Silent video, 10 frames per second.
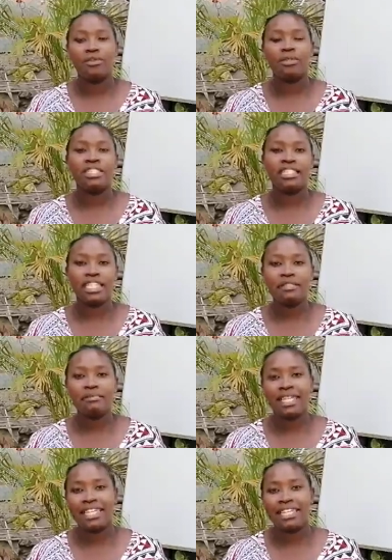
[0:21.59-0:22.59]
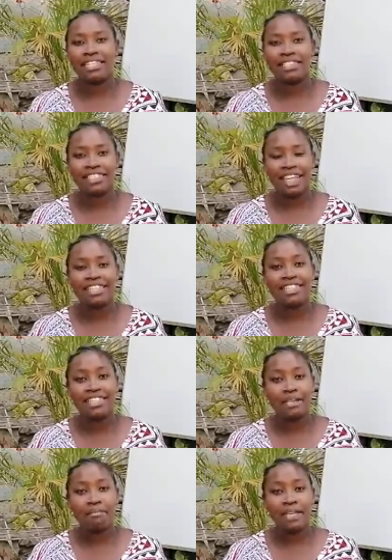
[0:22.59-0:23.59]
We'll start by discussing
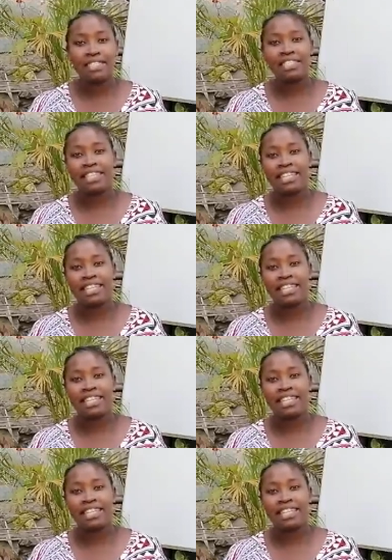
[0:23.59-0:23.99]
the pests